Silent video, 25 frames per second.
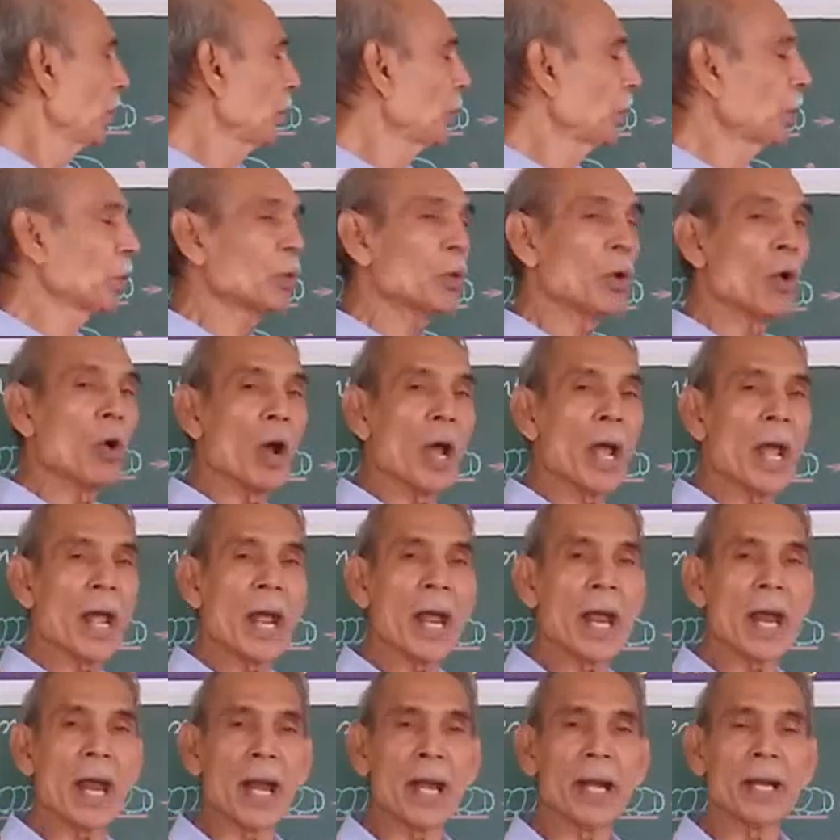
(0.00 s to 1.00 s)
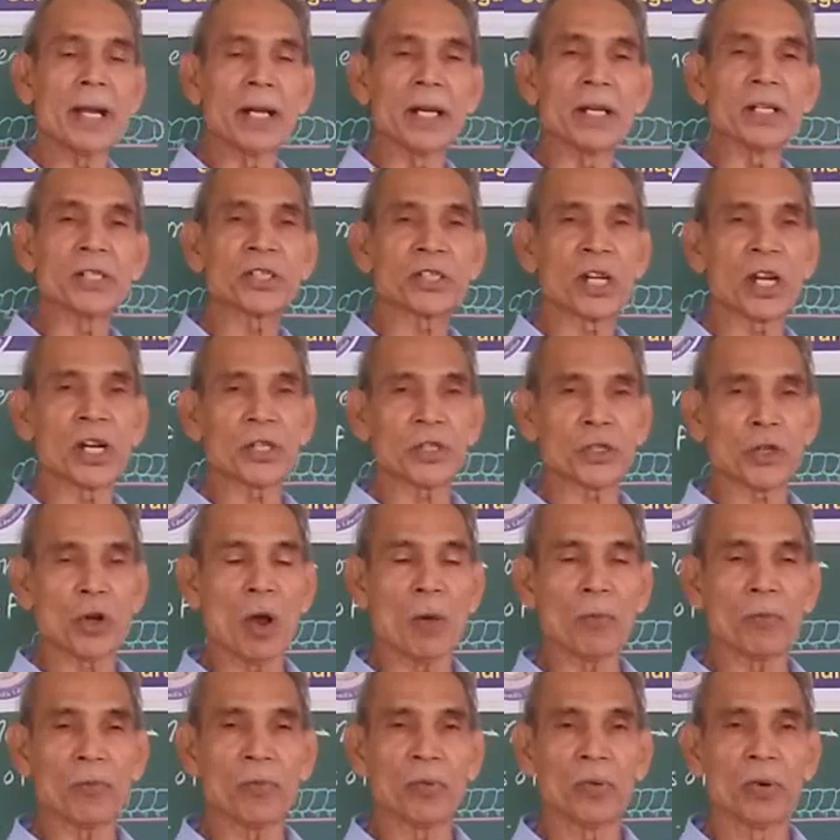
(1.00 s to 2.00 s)
to go ahead in search
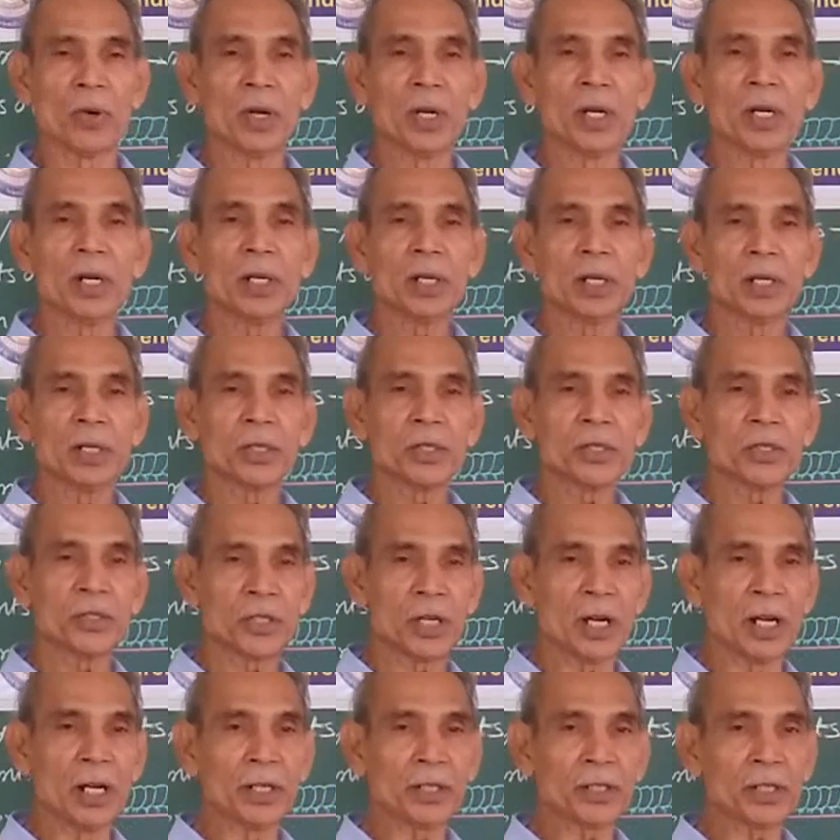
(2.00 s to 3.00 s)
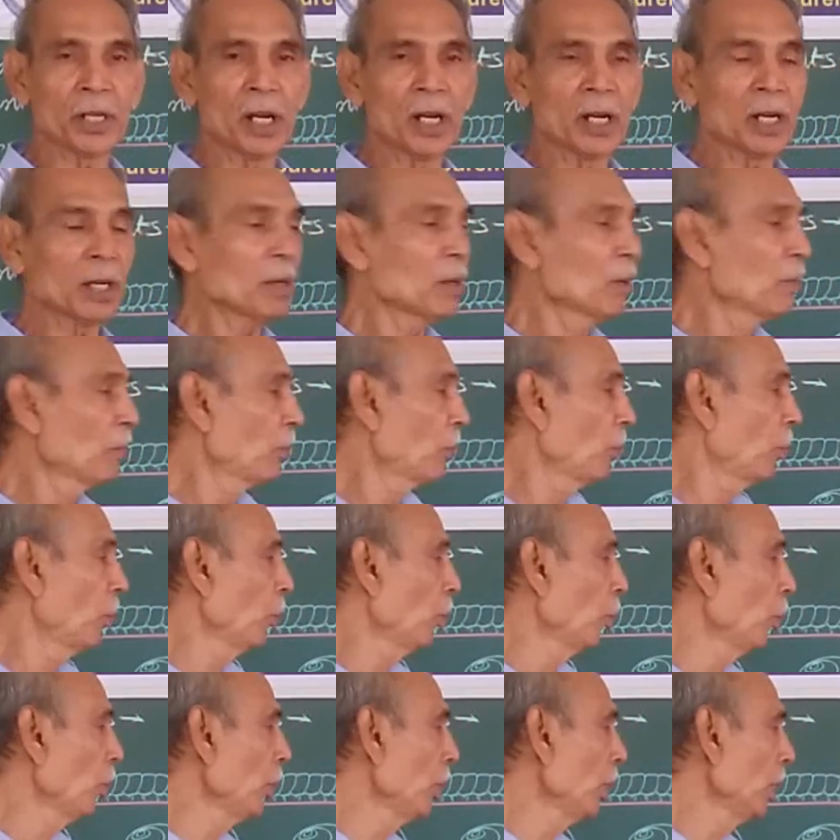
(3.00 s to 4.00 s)
of shelter,
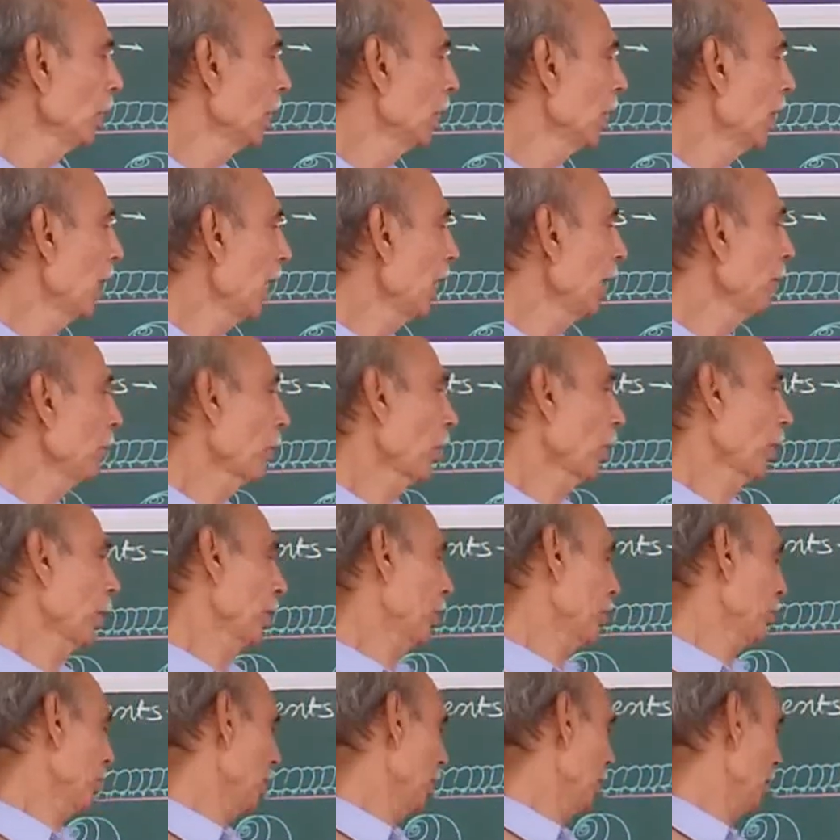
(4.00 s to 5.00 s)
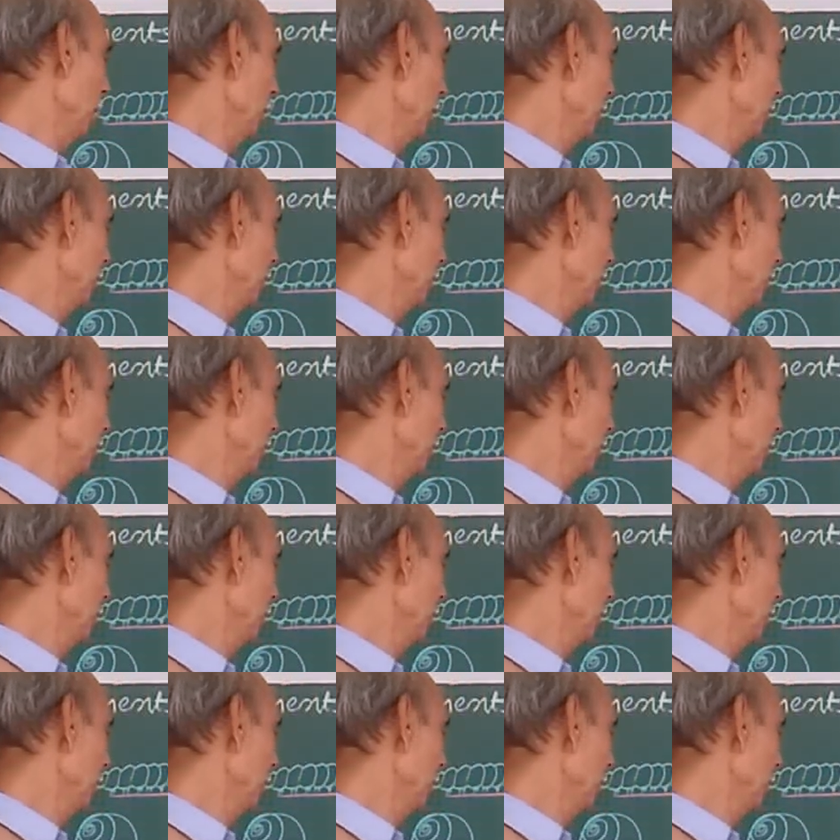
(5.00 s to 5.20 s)
food and protection.